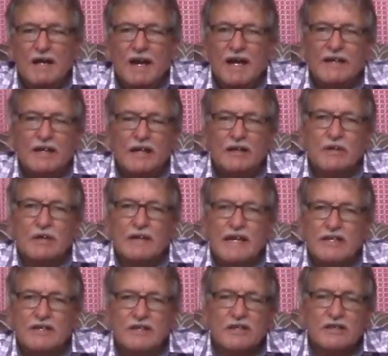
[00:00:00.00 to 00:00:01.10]
and I look
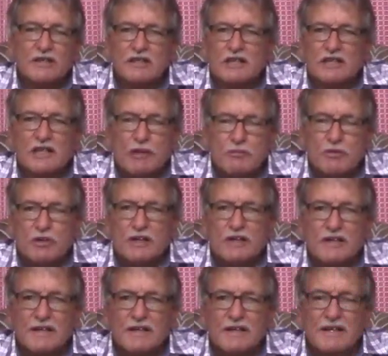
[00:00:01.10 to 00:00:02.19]
at certain
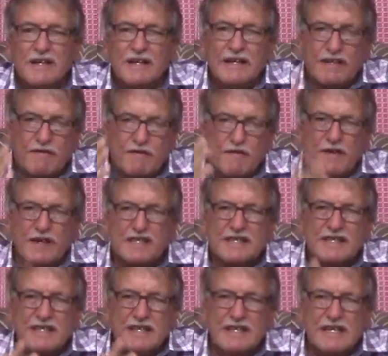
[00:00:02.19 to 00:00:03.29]
scriptures, it
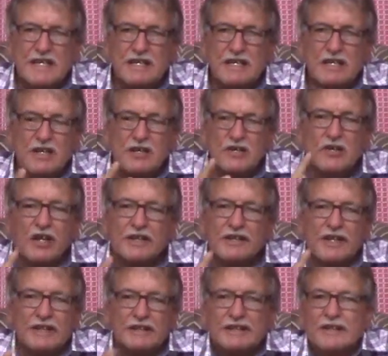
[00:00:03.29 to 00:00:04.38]
fits in not
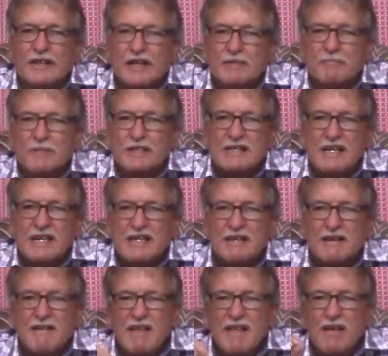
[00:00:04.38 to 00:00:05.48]
99%,
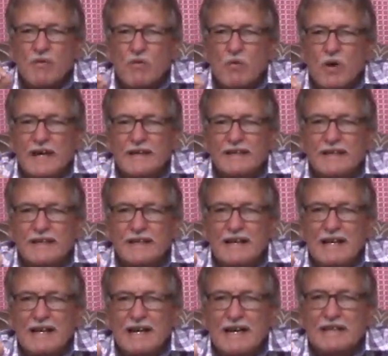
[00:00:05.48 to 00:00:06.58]

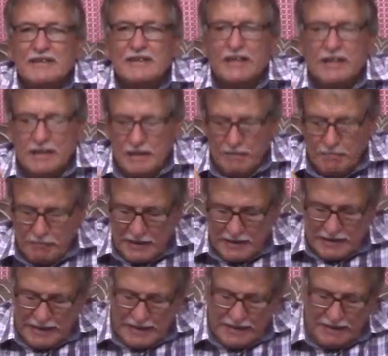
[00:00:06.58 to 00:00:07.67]

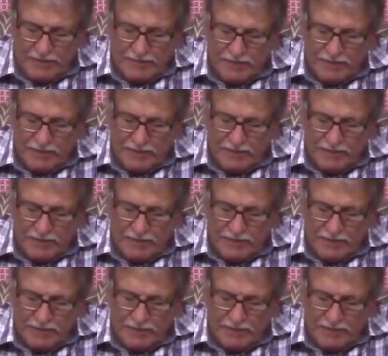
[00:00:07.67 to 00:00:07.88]
100%.